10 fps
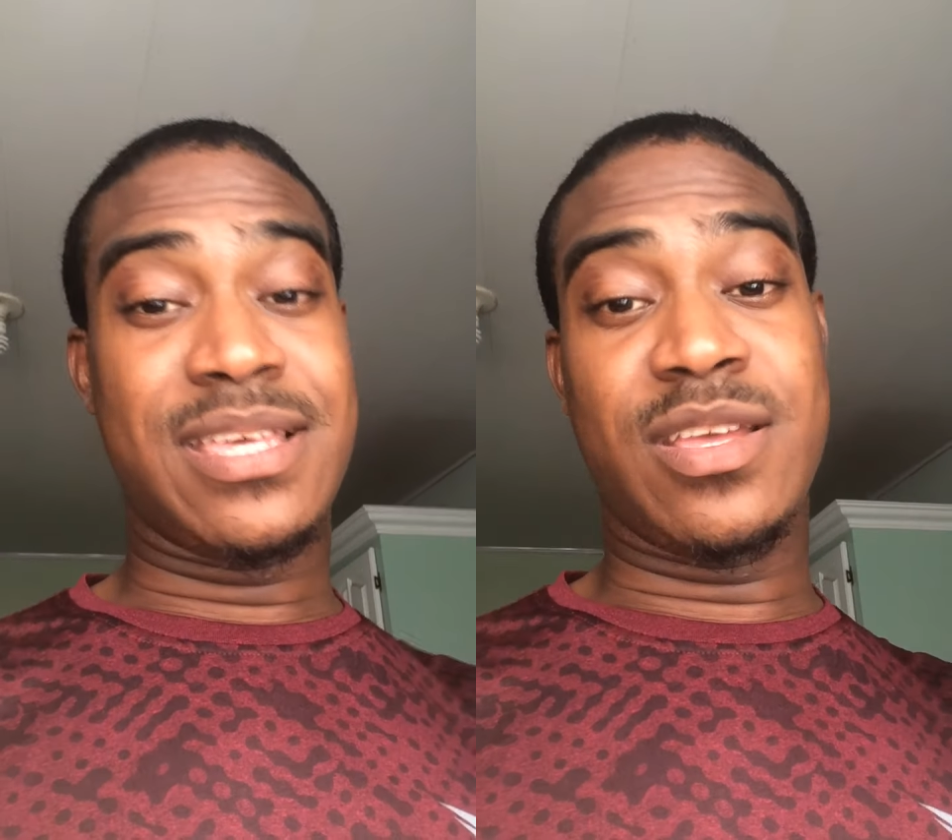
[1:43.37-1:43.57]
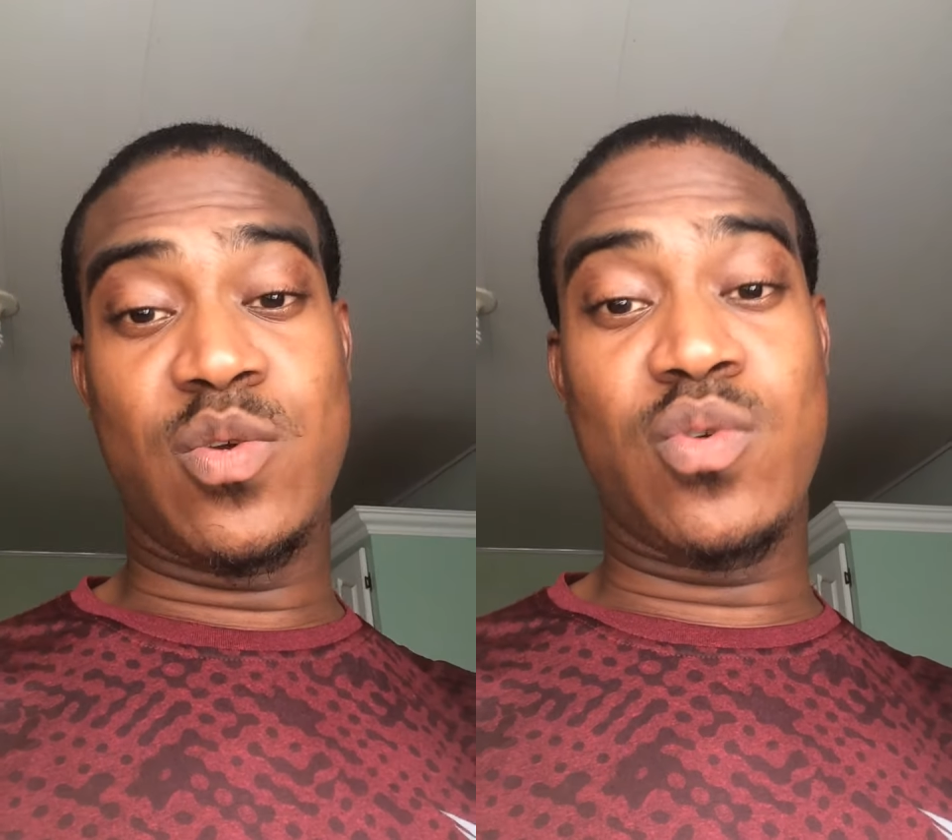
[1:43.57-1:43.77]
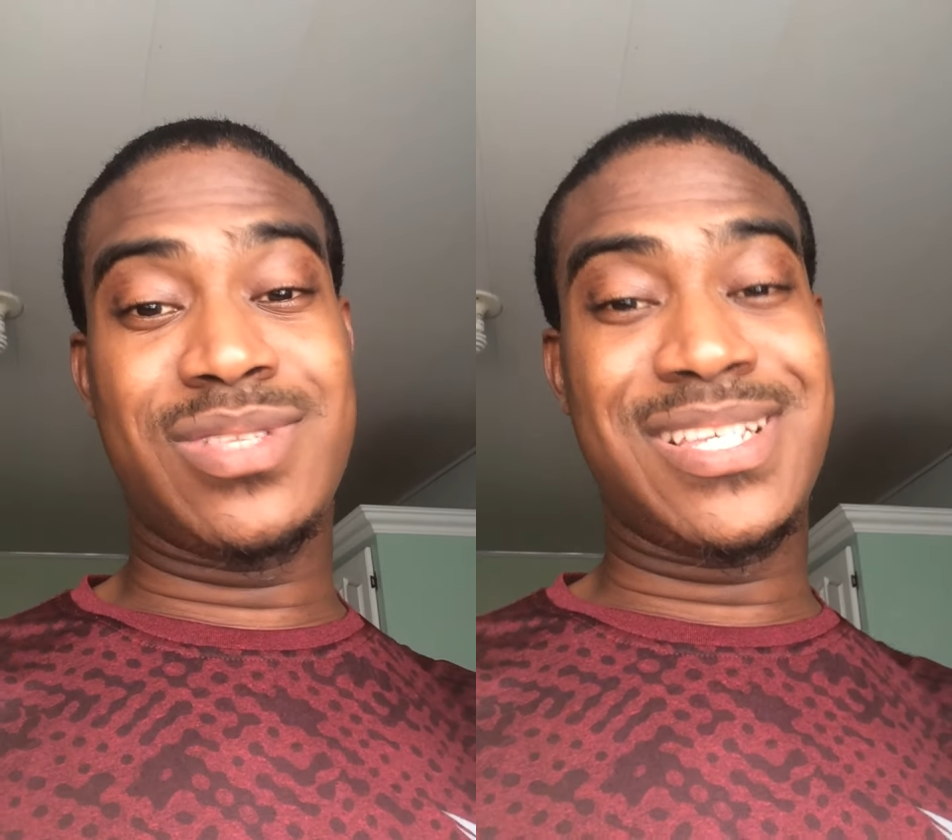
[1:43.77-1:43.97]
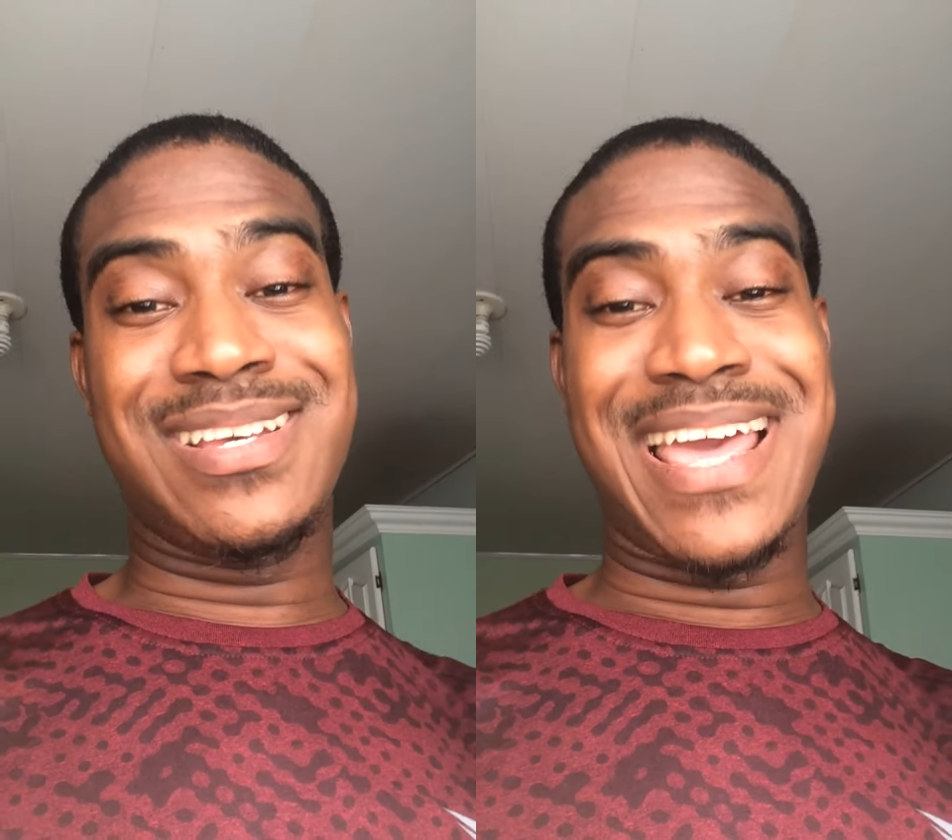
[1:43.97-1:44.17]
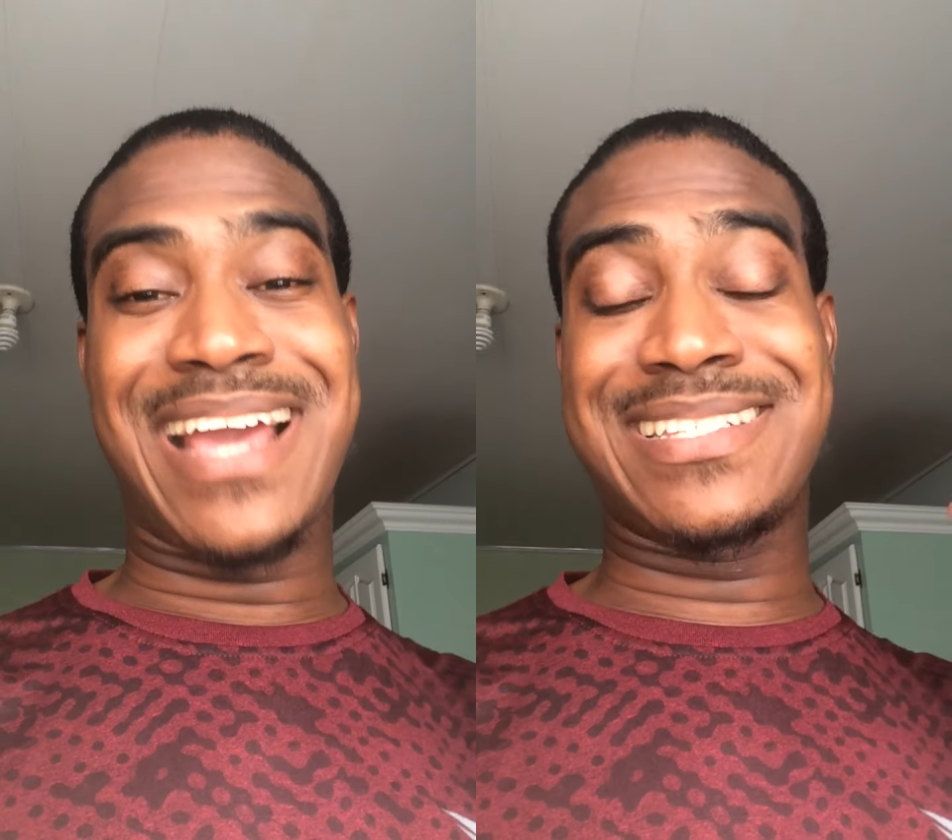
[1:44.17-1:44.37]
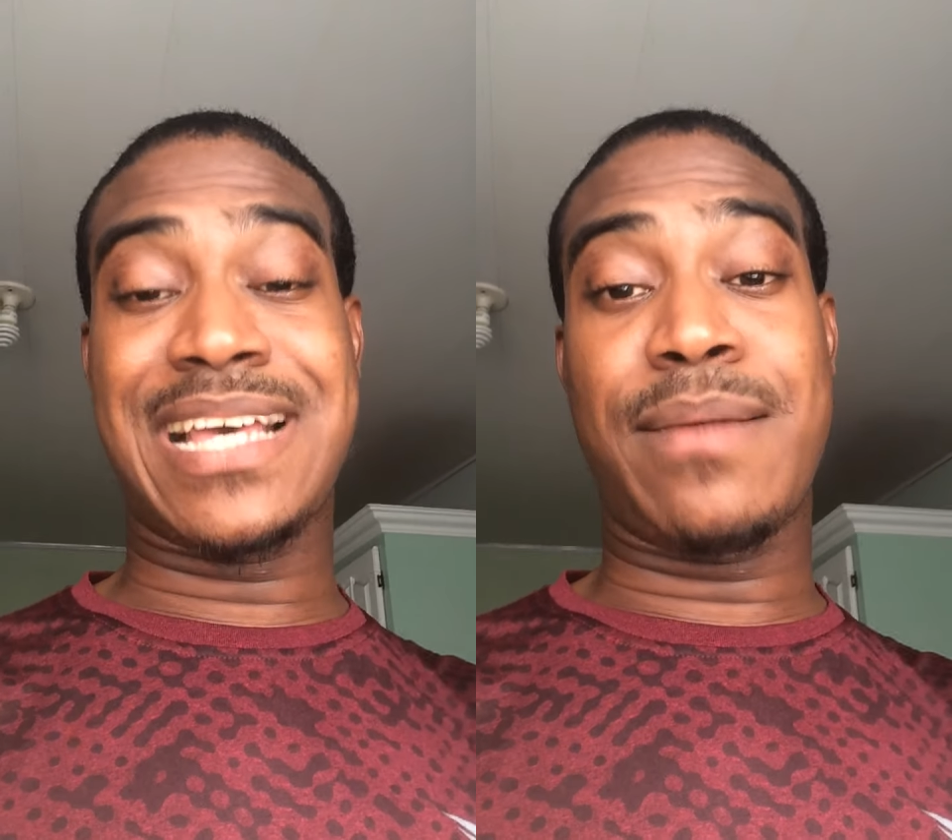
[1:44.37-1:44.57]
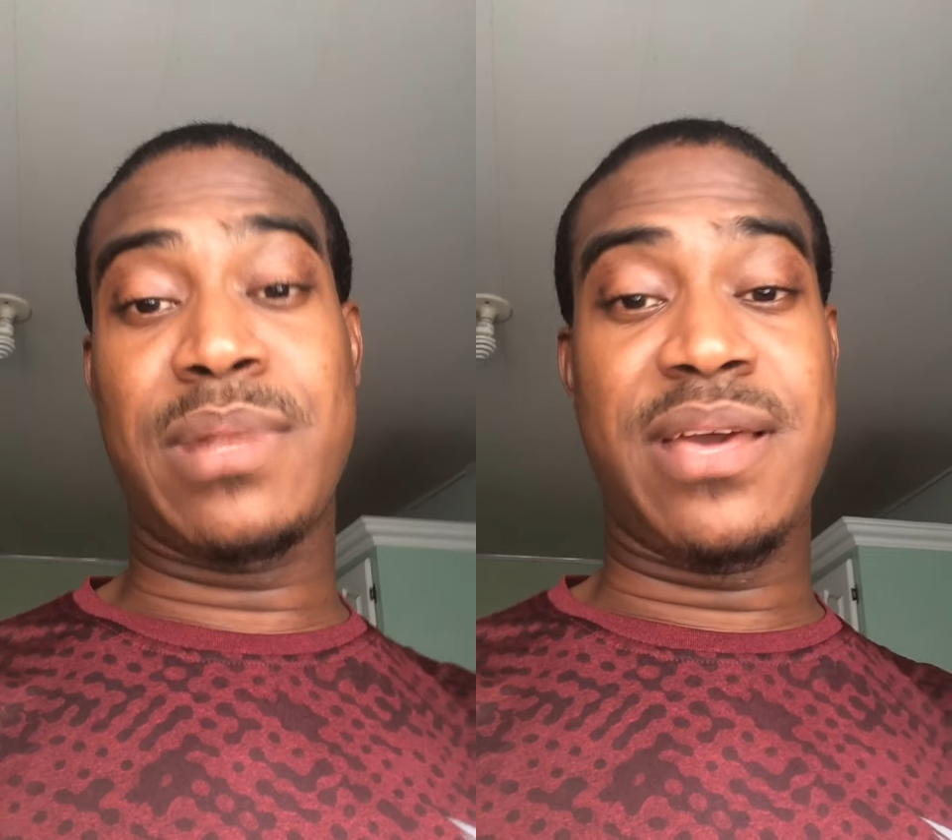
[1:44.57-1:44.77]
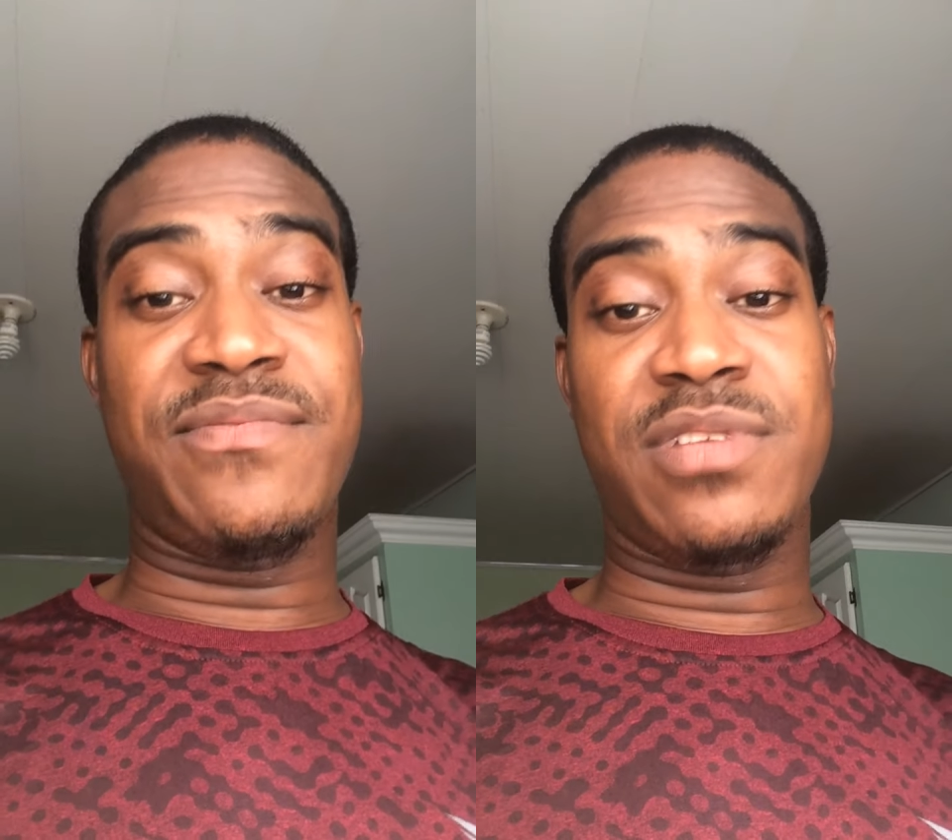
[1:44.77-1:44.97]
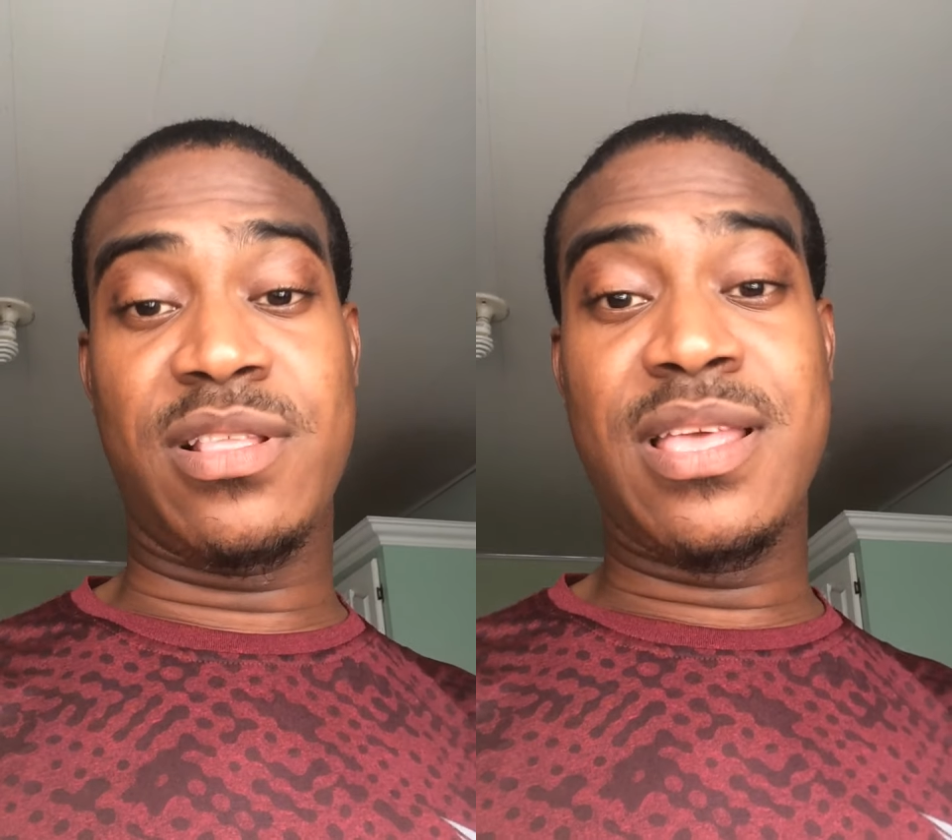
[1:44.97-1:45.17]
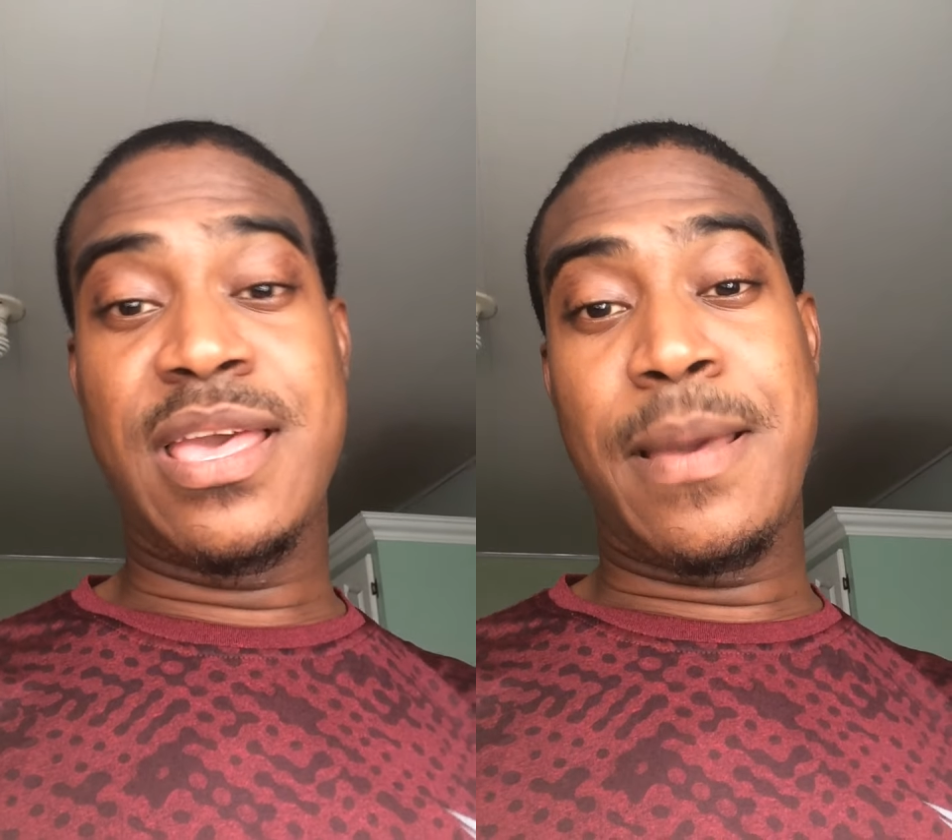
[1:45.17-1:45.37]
to exam level